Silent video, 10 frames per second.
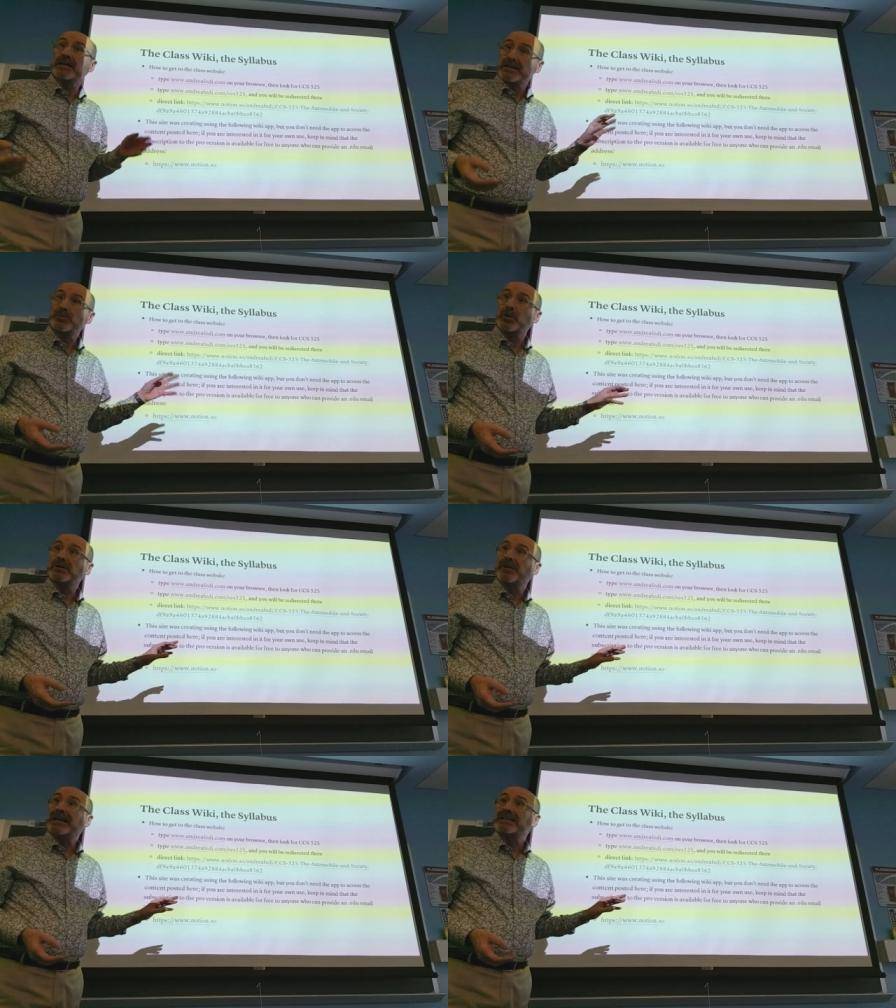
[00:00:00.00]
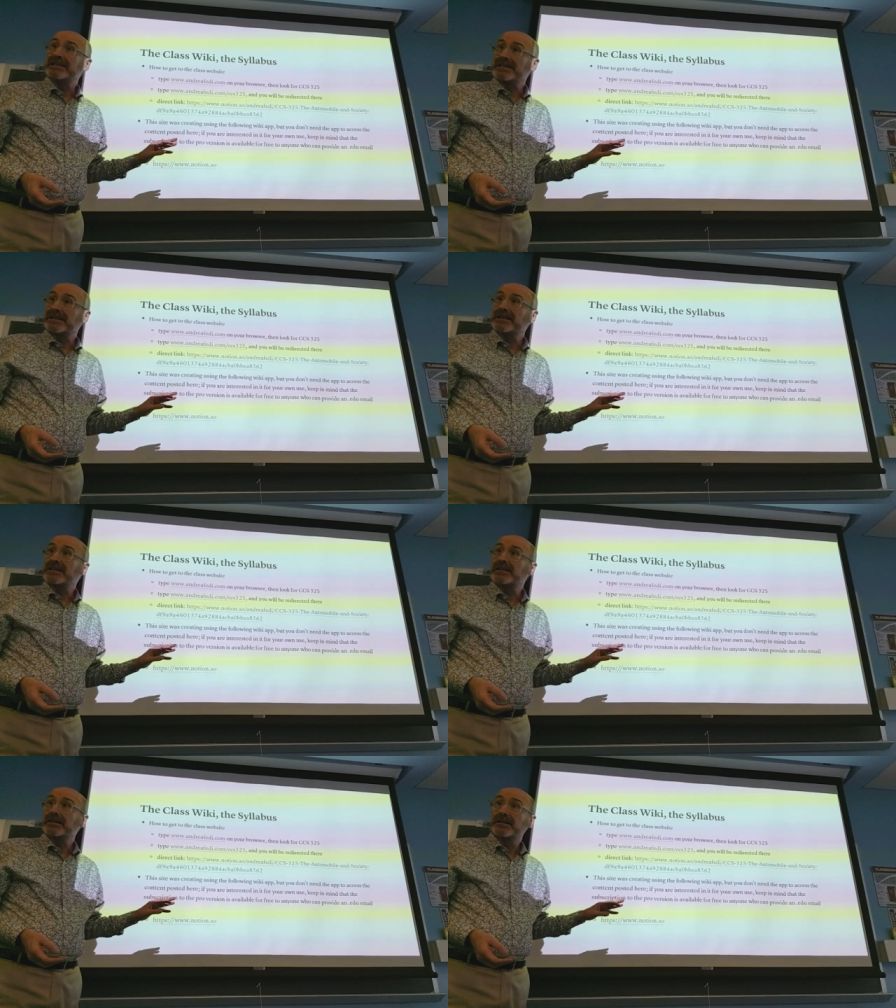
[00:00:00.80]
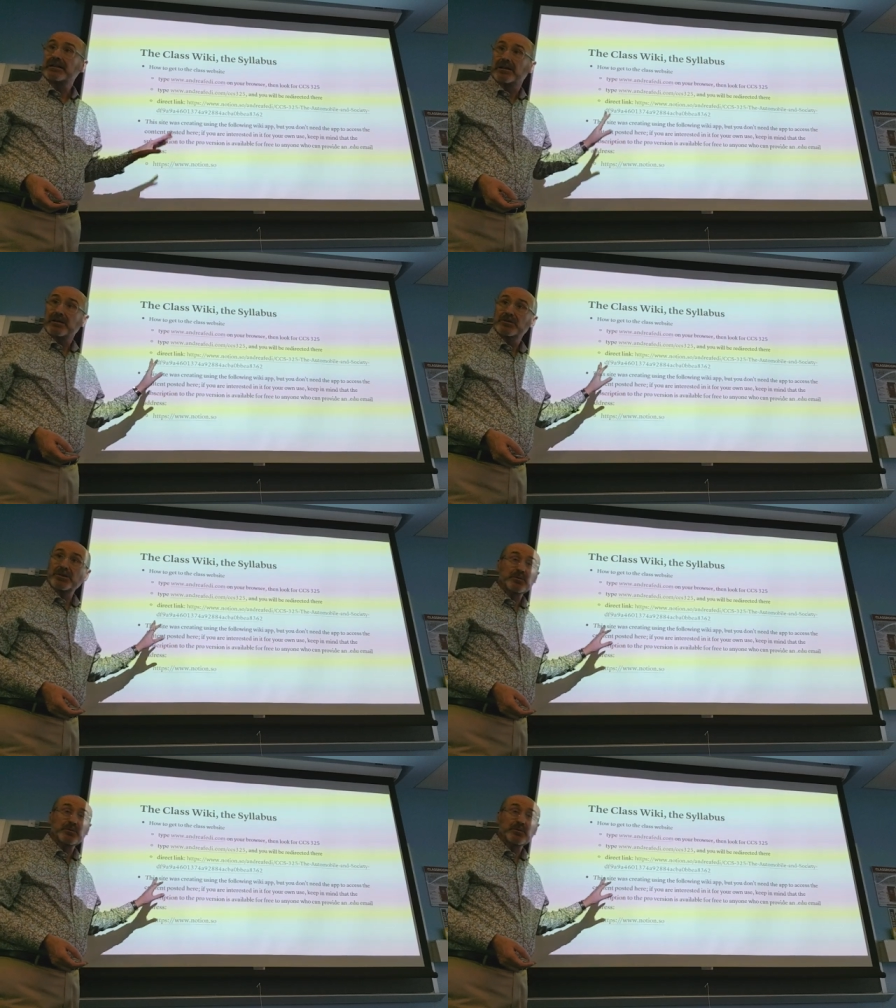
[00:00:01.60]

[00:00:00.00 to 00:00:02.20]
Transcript: you will find the link to the